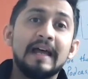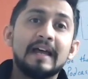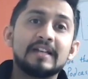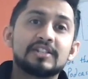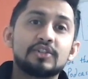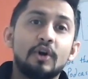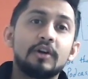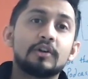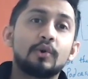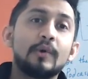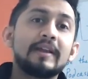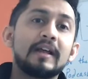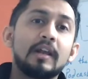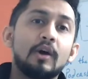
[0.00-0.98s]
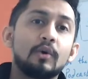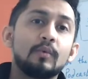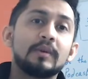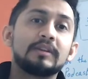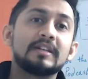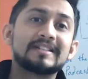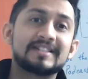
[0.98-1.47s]
is not growing along
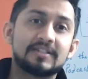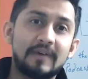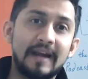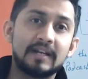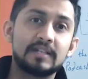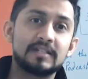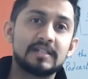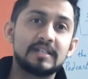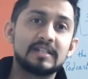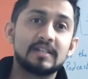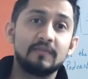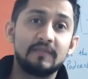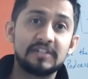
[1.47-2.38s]
with the strategies